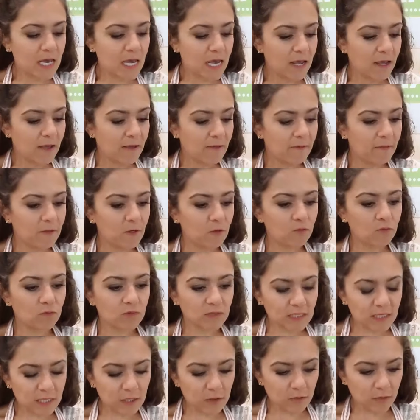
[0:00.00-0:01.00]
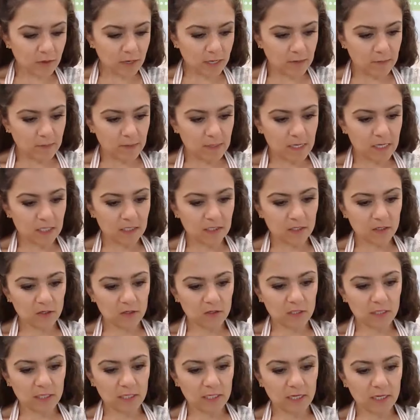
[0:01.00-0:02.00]
and they're really great because
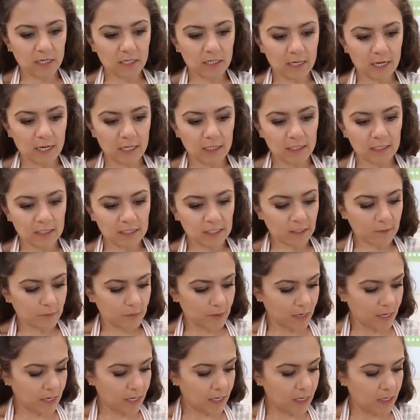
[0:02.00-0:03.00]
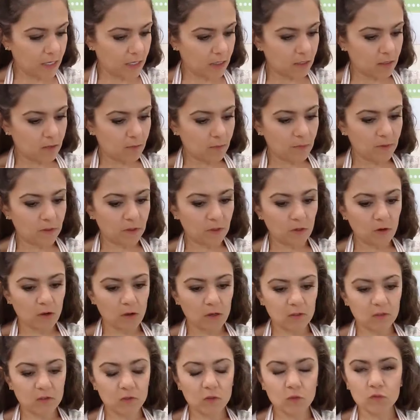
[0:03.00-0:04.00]
they're like a non-stick pan, but they're
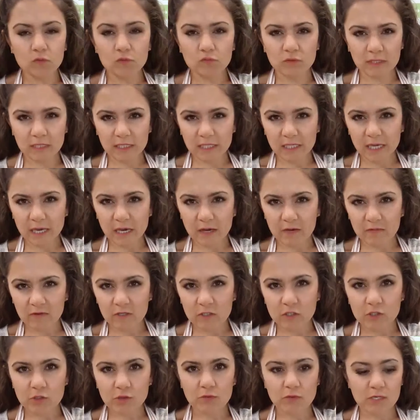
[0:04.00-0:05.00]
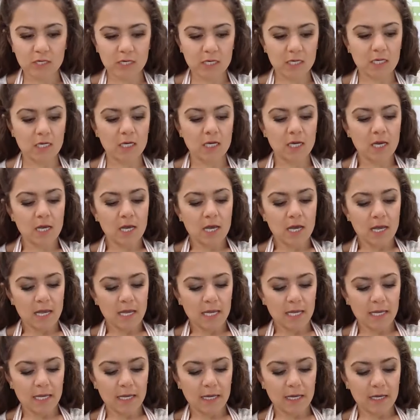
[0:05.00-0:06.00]
also really heavy duty.
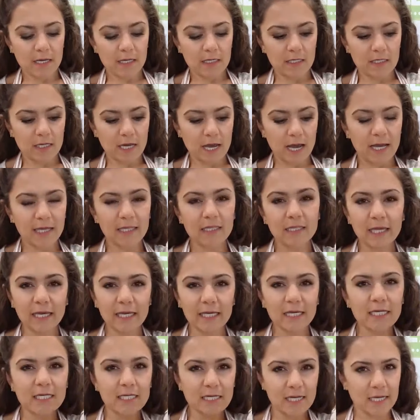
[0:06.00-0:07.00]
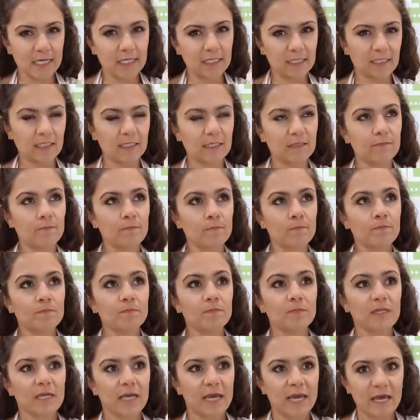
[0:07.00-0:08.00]
And I like a nice
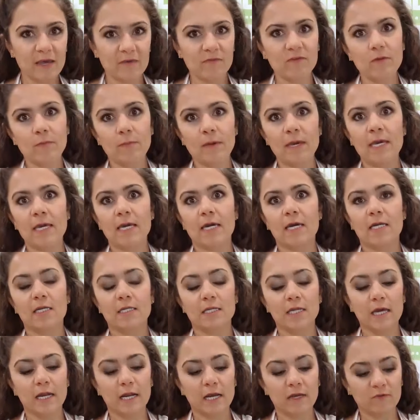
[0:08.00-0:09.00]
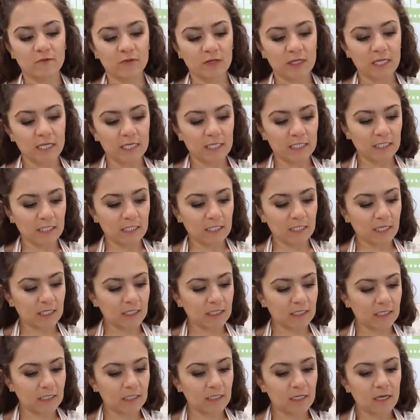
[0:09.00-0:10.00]
heavy pan that I feel like
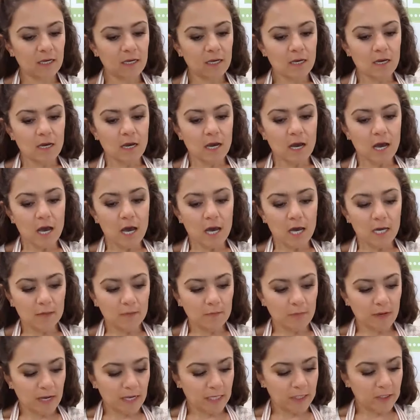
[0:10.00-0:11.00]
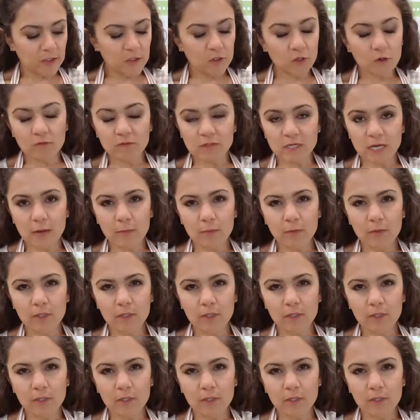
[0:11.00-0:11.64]
sits on my stovetop